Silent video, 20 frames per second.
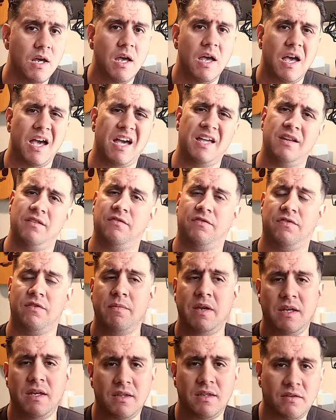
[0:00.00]
And for
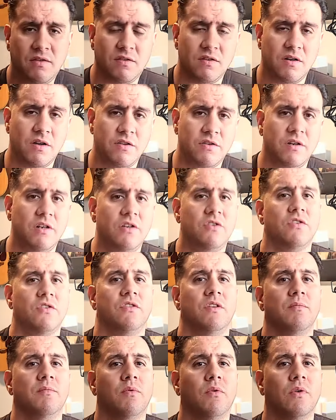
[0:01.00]
me, this is another
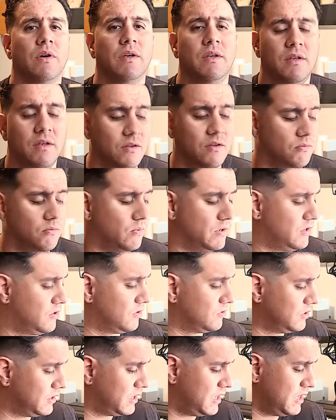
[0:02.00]
interesting point: is when you're
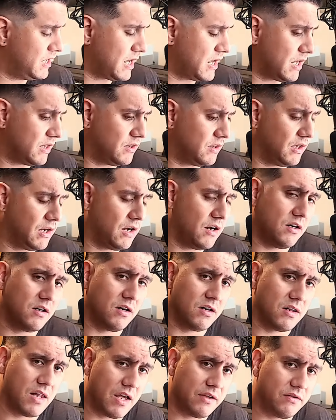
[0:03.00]
looking at the character
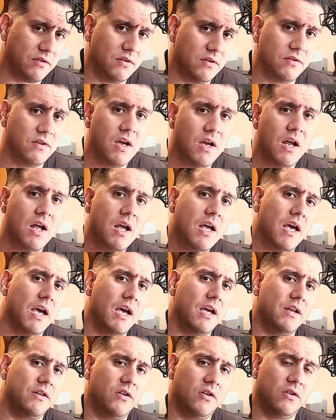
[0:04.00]
classes
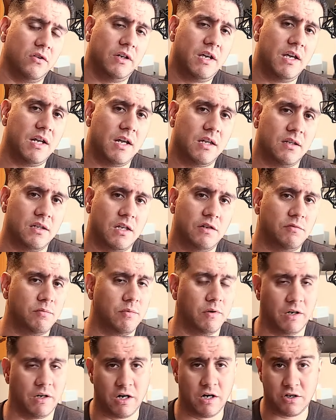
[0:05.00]
and you're looking at the level
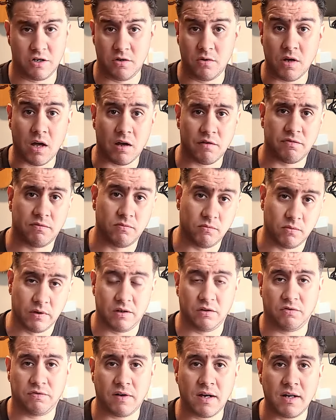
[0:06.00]
progression, you have what
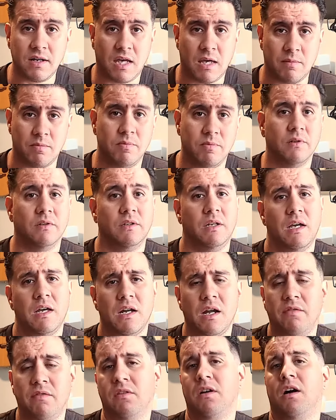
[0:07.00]
is fighting capability,
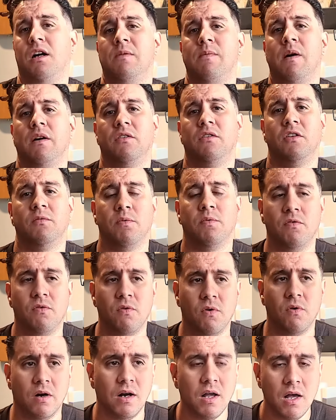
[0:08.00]
and I've talked about this
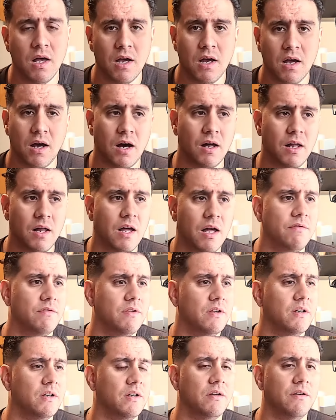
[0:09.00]
before. I'll have
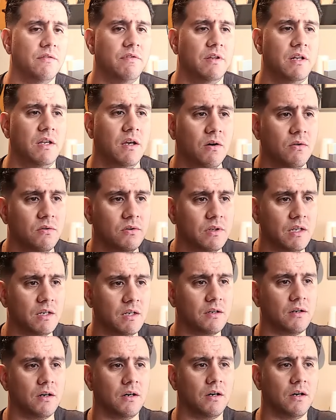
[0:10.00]
the video
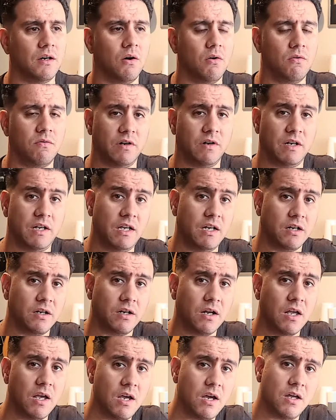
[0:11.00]
link uh, over
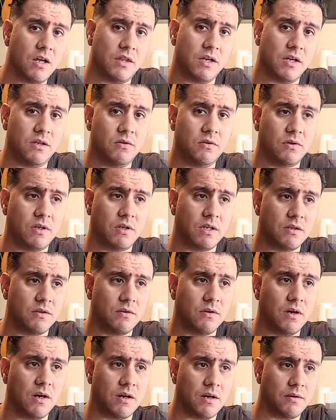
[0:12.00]
here that you
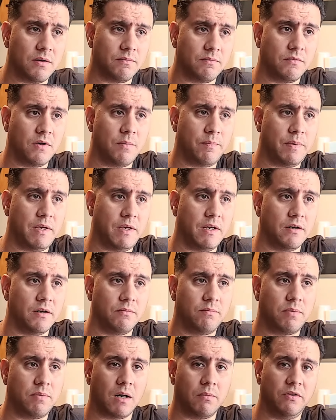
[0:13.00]
can um, up here
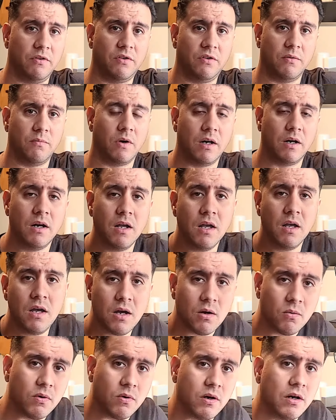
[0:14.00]
probably somewhere
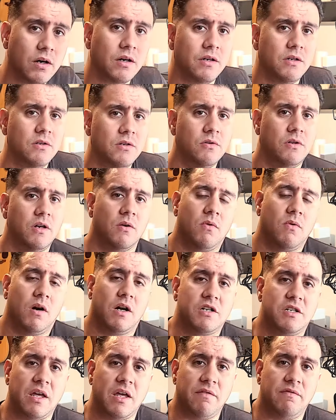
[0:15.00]
where you can
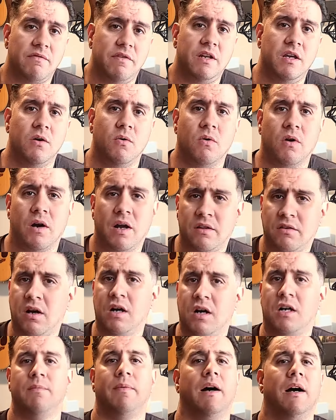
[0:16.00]
watch that video where I
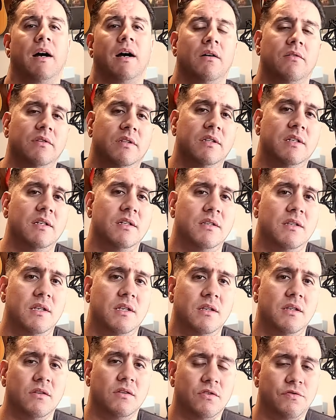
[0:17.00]
talk about how D and
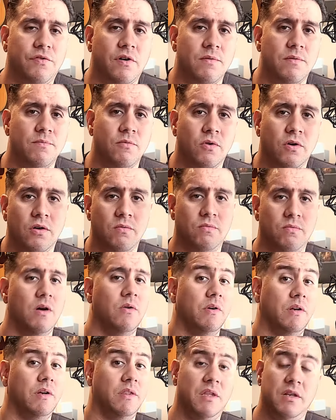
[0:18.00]
D is far more heroic
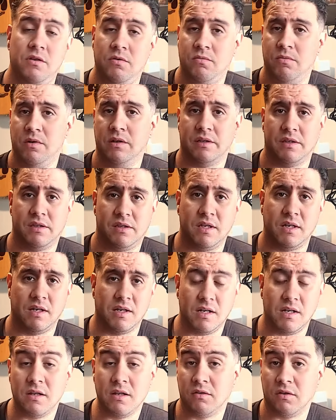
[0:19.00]
heroic than you really think
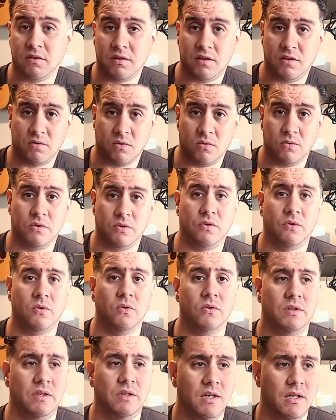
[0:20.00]
it is, at least old school
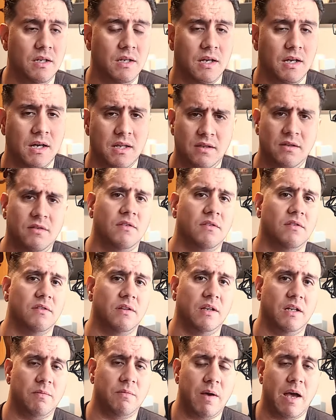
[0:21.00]
D&D, and this is
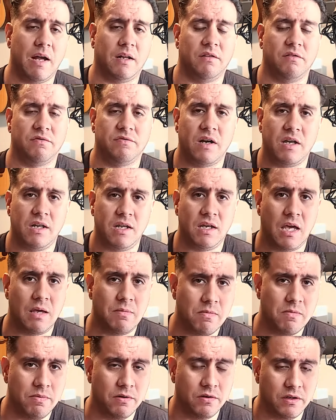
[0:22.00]
linked back to fighting
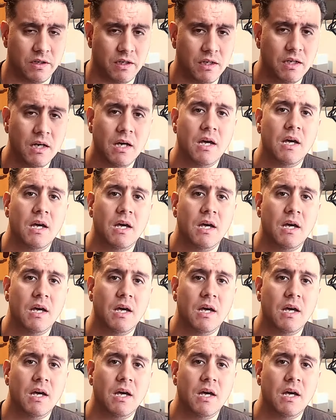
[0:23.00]
capability.